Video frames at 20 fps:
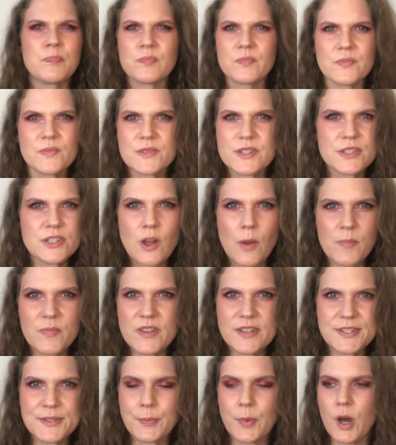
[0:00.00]
stop
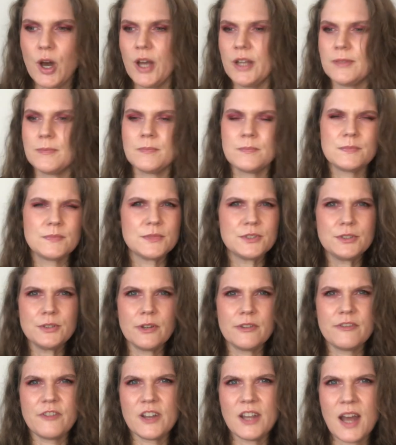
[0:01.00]
this one, do a
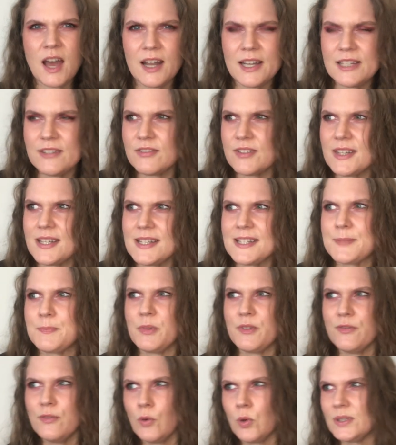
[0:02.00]
finale for this
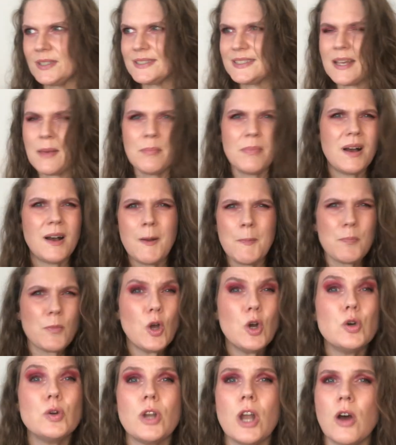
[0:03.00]
before December,
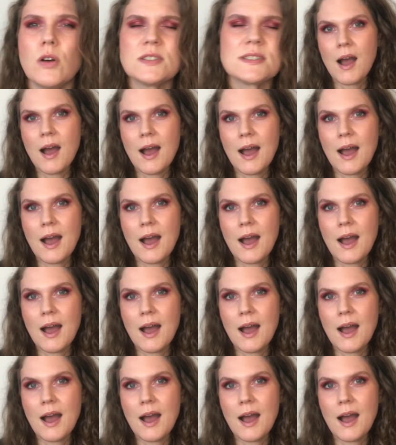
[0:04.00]
who knows.